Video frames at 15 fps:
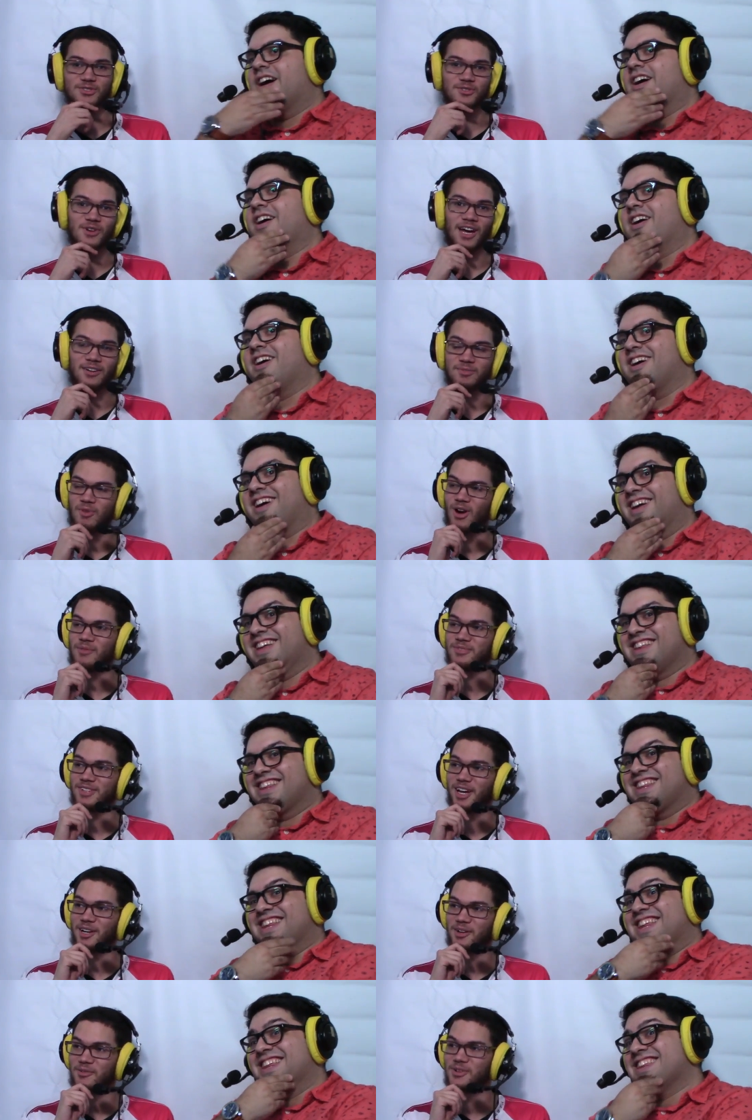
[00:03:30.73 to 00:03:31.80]
Speaker 1: at Prime Saga.
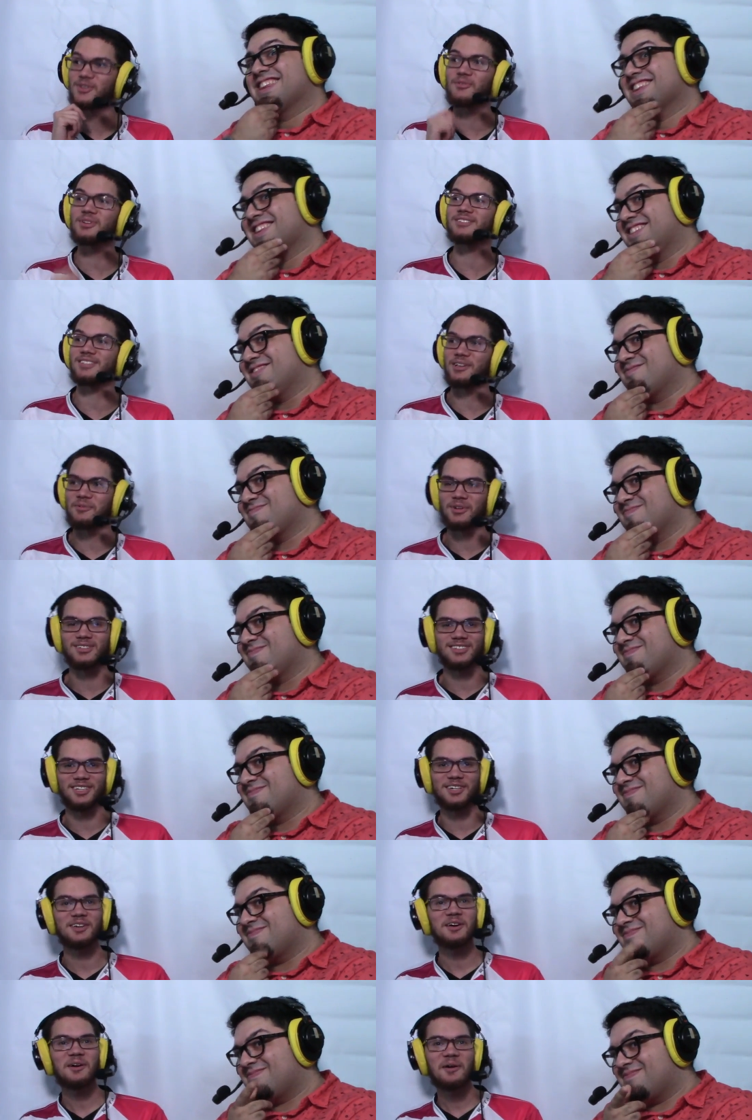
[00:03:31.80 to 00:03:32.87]
We'll, we'll see. We'll see.
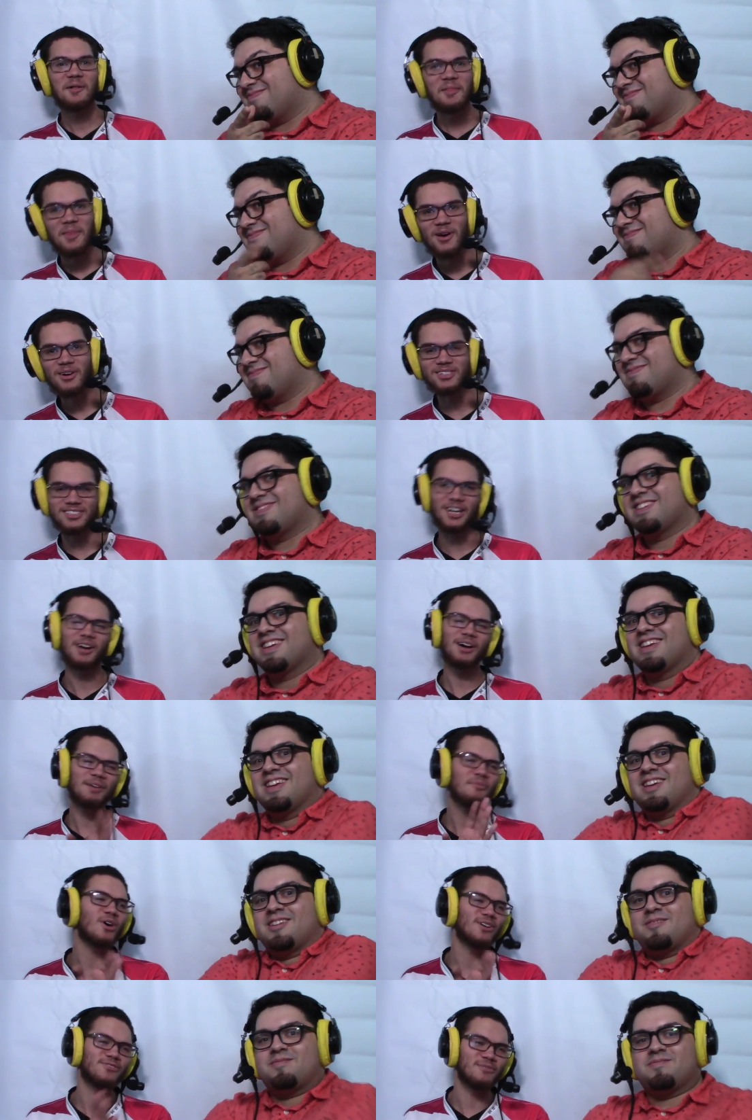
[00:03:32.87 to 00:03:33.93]
I'll say uh, more
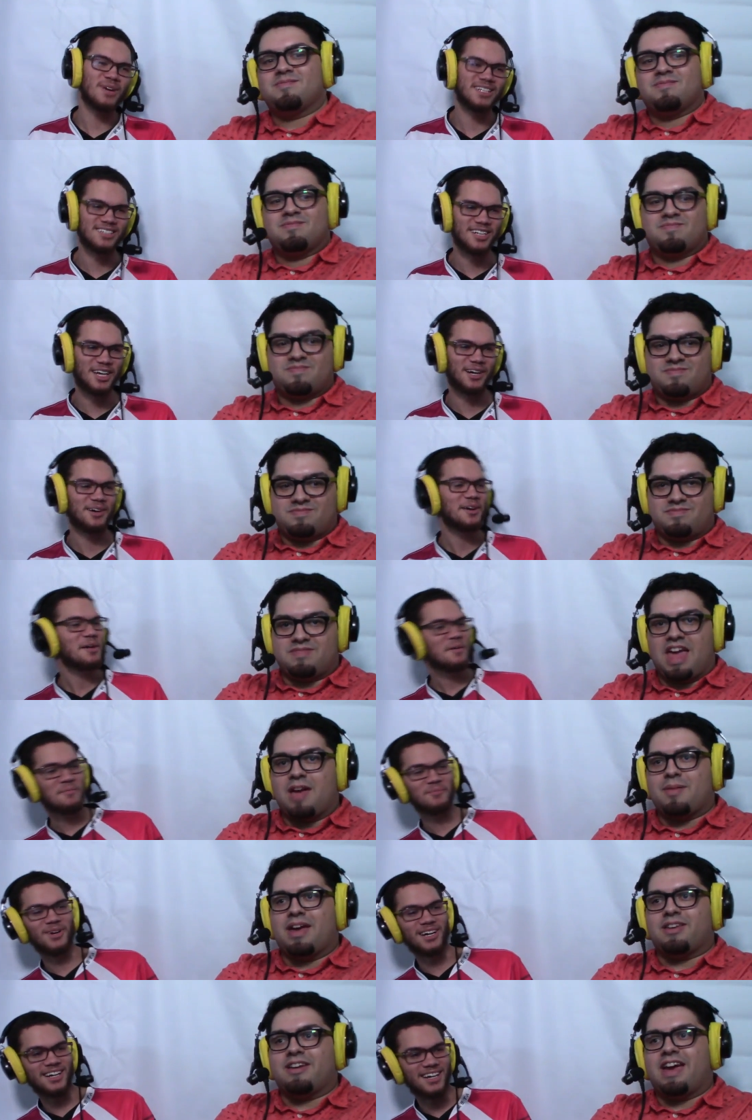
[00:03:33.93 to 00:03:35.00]
information later. Yeah, man,
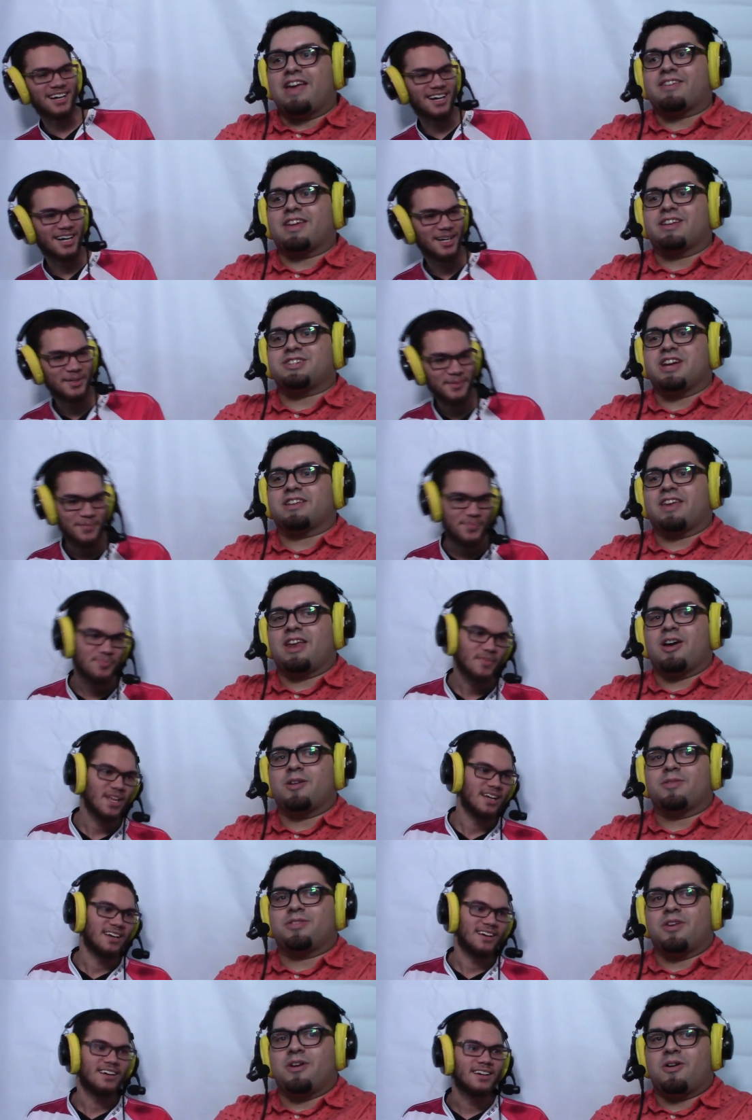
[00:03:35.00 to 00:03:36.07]
but, you guys uh, gotta
Speaker 2: check that out.
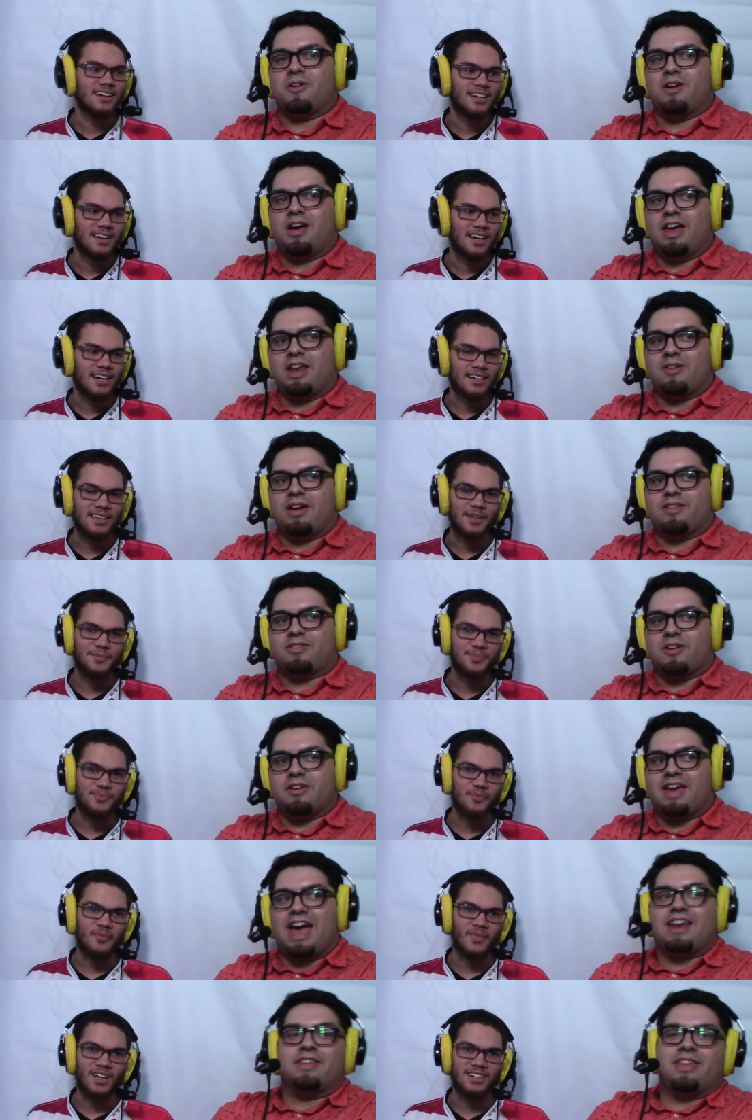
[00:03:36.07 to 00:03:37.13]
So anyway, so you got
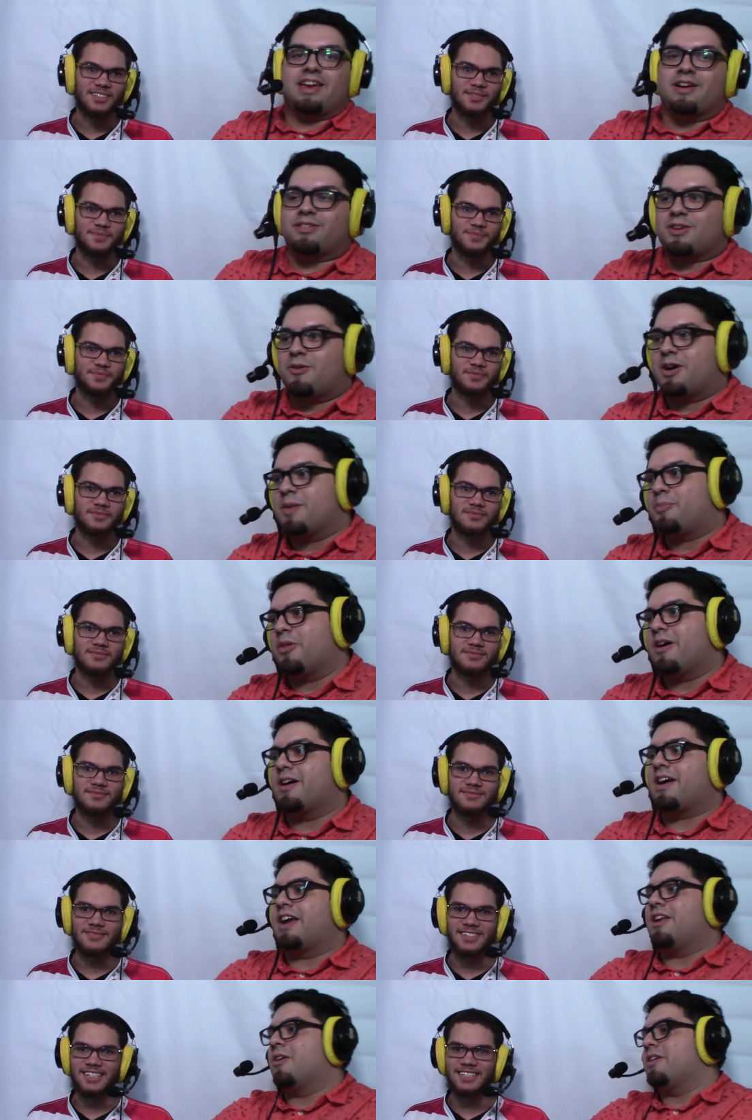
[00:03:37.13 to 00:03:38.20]
anything else you want to plug? I
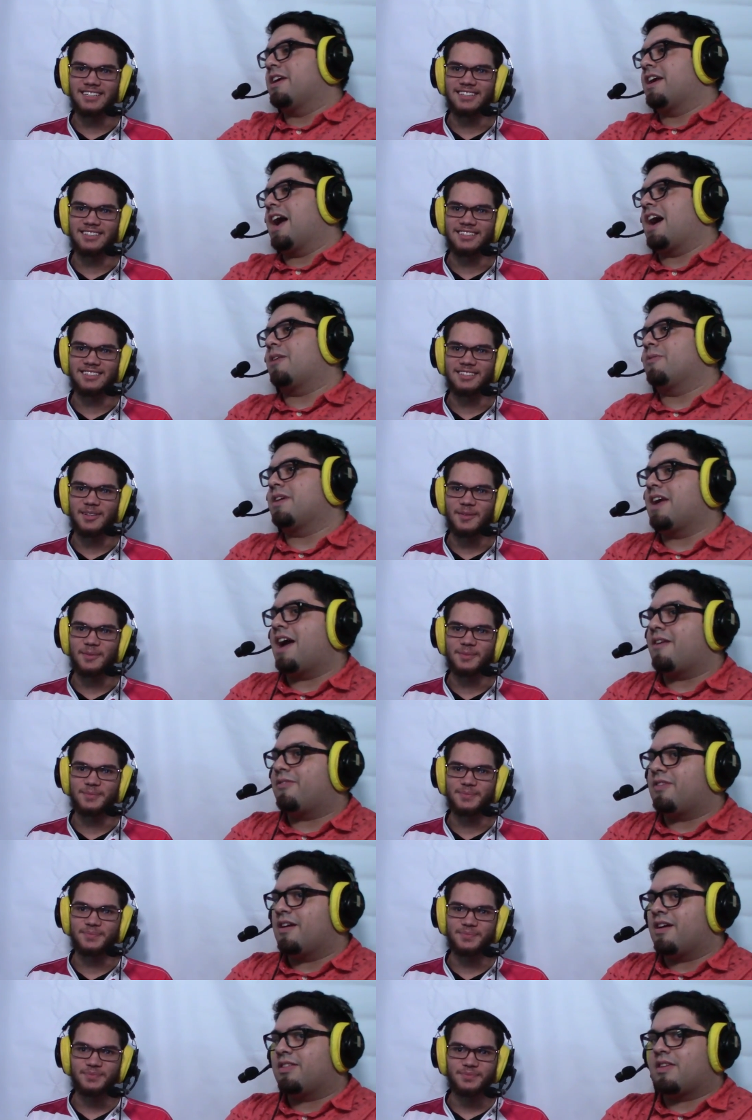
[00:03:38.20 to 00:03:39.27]
know you got we have the
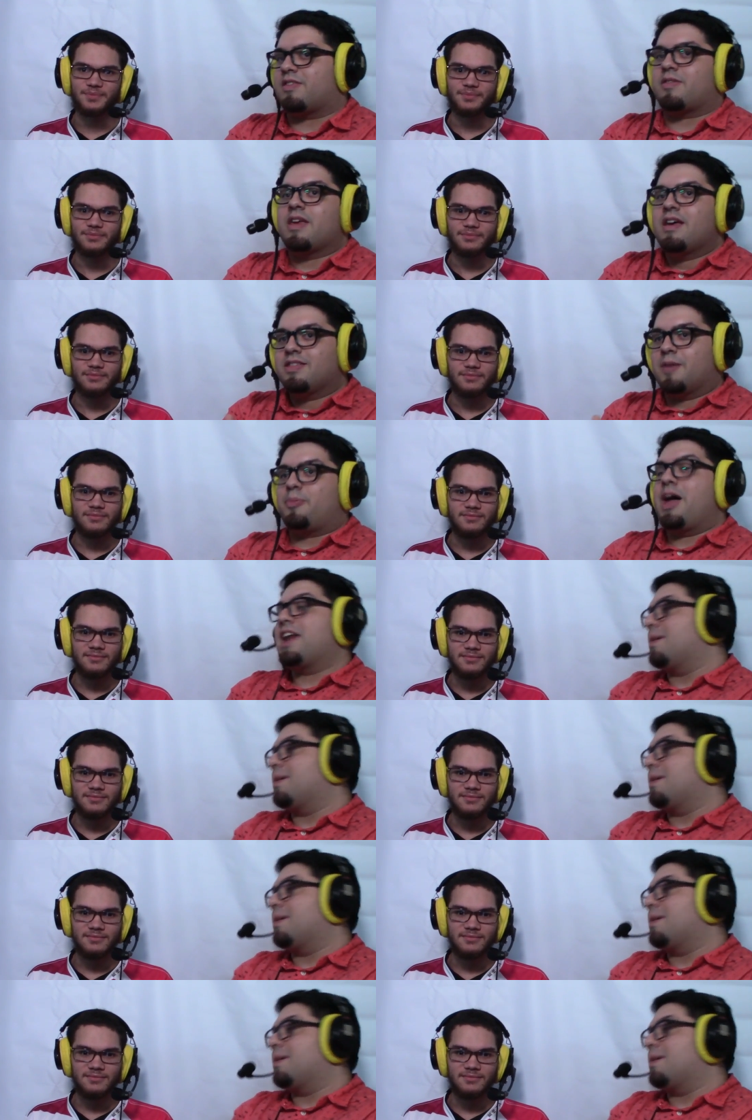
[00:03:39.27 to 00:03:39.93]
this, the Platinum